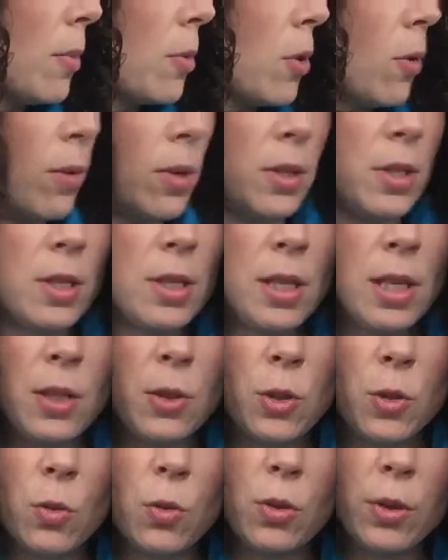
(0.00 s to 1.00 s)
I'm going to
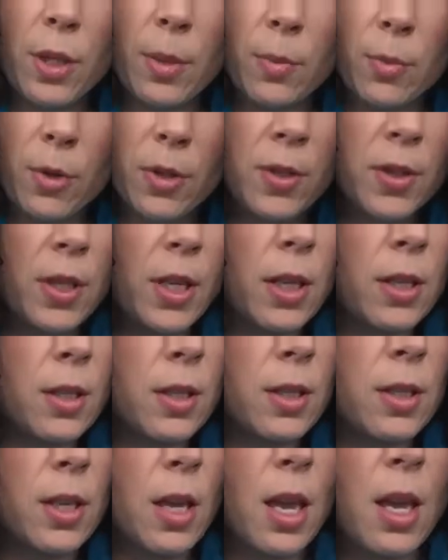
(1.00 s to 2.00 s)
need tool number
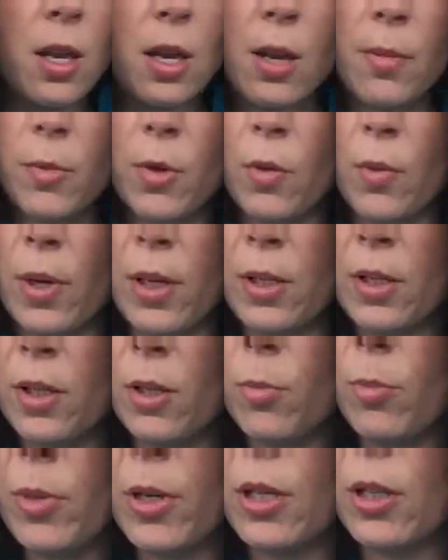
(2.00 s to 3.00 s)
6, and I'm going
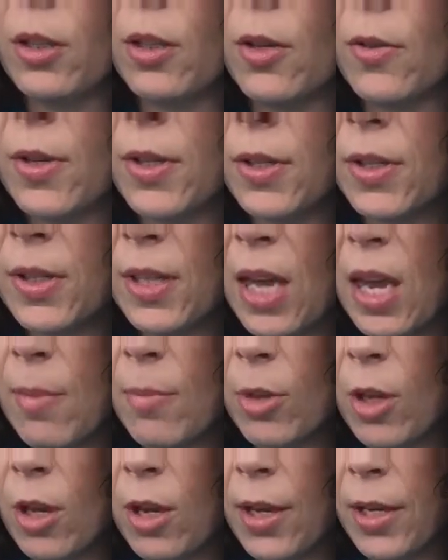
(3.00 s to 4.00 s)
to build on the
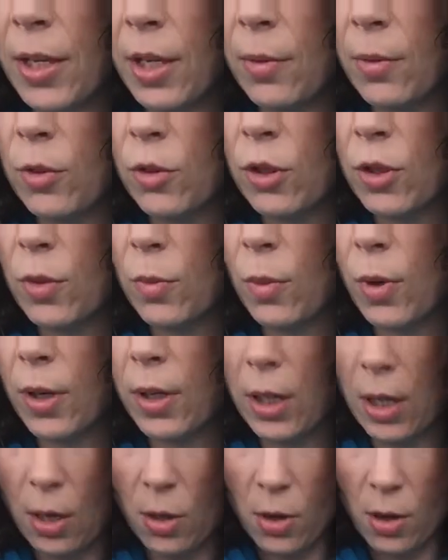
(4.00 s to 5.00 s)
same line I was just
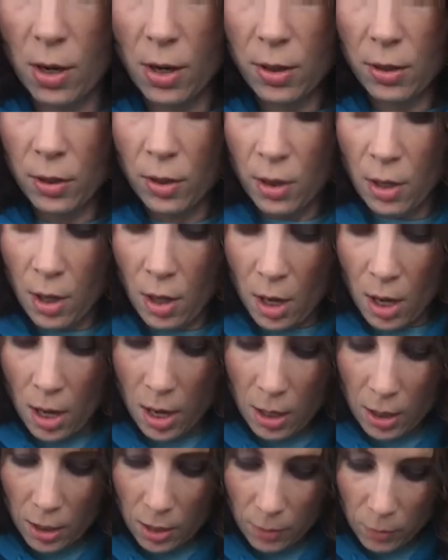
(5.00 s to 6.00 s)
working on.
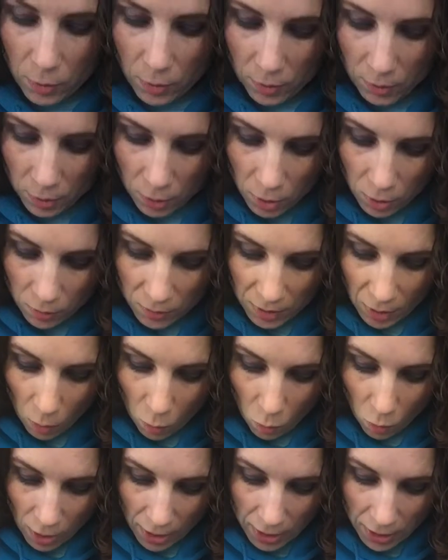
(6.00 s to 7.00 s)
And I'm
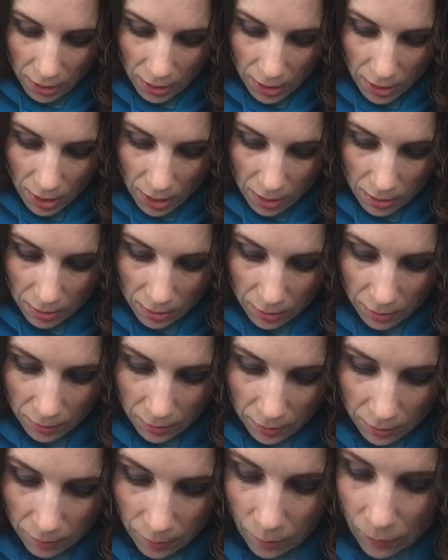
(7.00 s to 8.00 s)
using white again
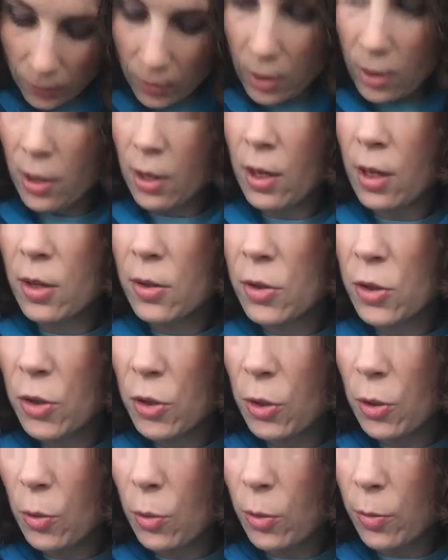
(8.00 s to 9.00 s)

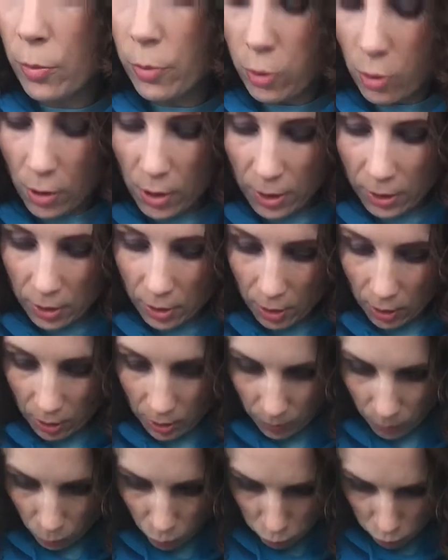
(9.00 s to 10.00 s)
to put a
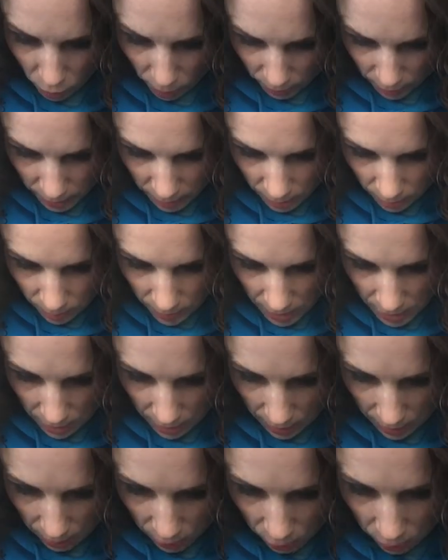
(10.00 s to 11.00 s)
little bit
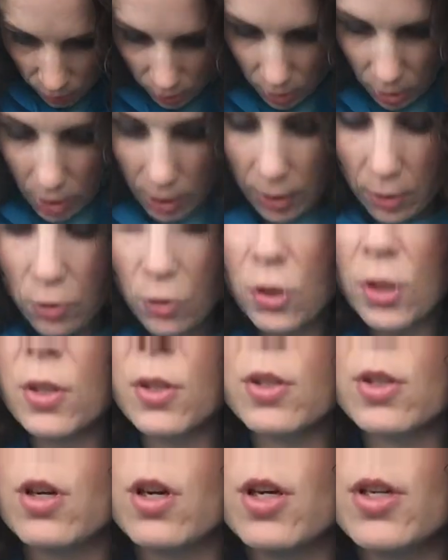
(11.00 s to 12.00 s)
larger dot
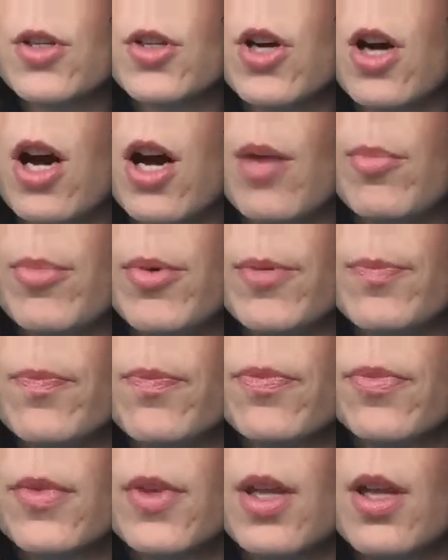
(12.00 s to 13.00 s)
just on top
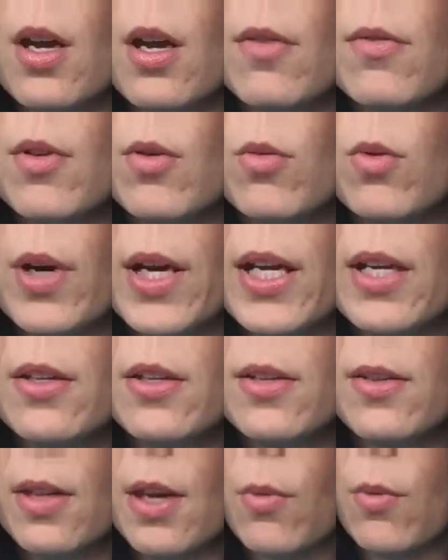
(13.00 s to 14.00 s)
of the white
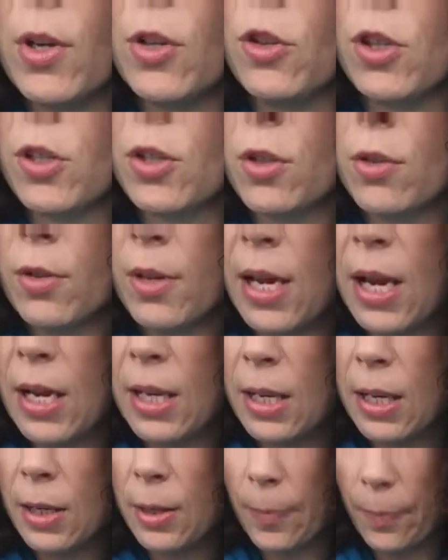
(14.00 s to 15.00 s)
that we just
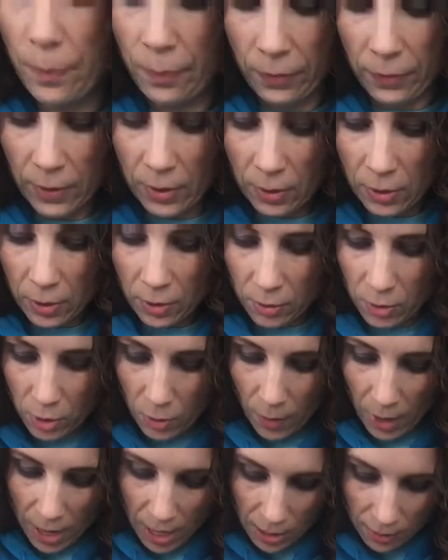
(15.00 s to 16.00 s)
created. So
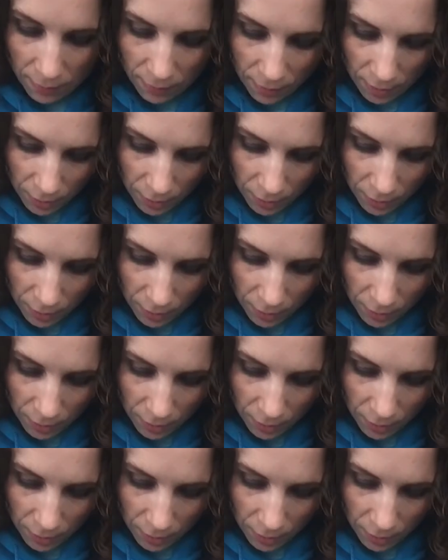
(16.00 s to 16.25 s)
do 8 of